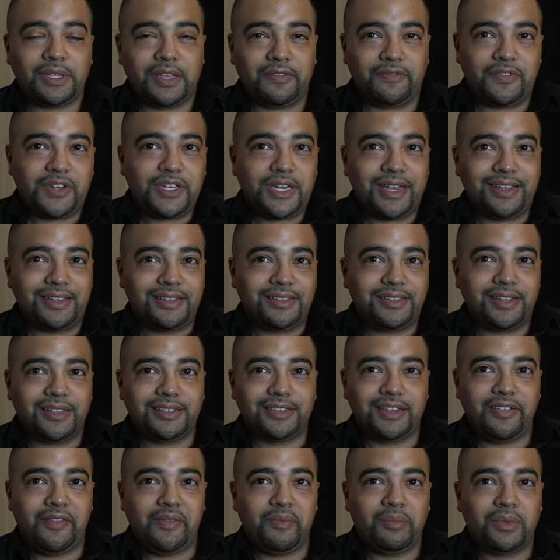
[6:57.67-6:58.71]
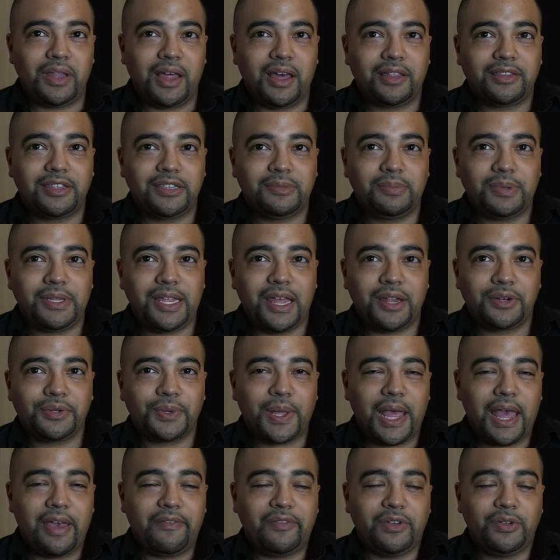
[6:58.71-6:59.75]
if Chase doesn't even block these potential
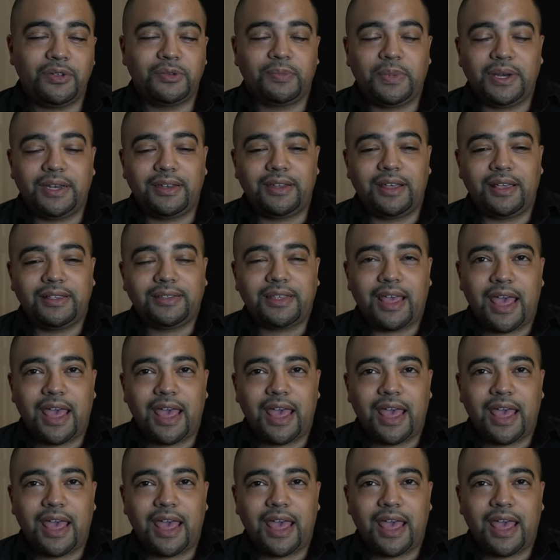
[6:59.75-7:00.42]
avenues, but it does